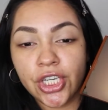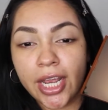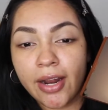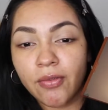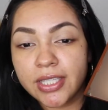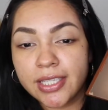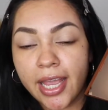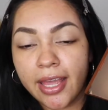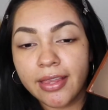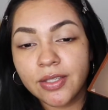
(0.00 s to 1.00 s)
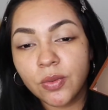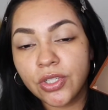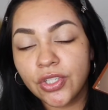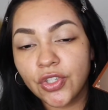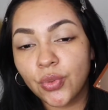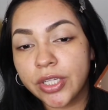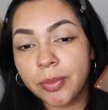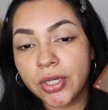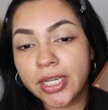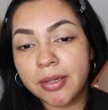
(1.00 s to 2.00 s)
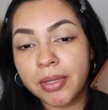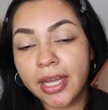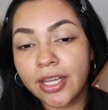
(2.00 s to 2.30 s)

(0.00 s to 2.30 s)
shade, I would say. This one is just really pretty to me.